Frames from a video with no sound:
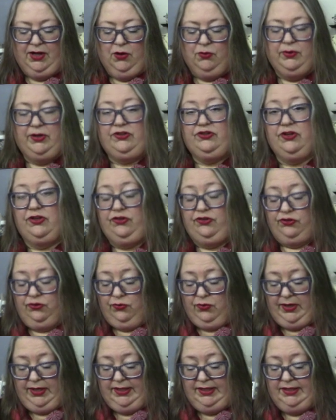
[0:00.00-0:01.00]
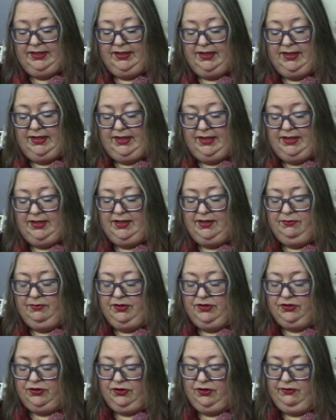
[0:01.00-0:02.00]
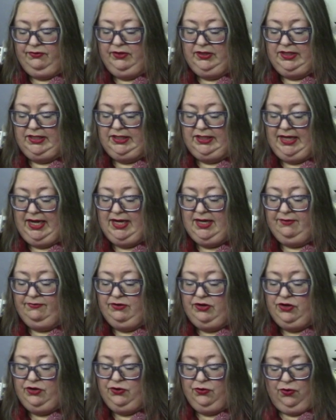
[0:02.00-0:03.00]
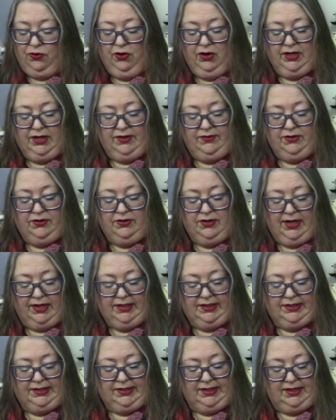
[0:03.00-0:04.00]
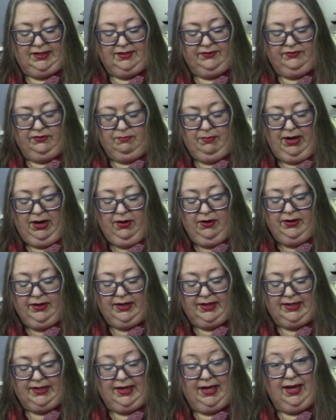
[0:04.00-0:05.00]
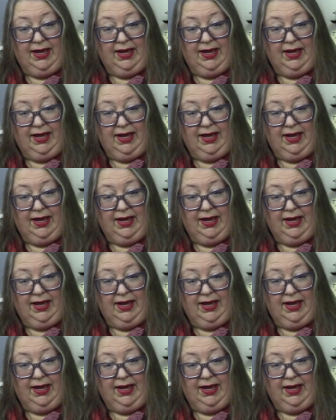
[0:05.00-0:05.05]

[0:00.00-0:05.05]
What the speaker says: which adjoins an Indian reserve in the state of New York in the United States of America,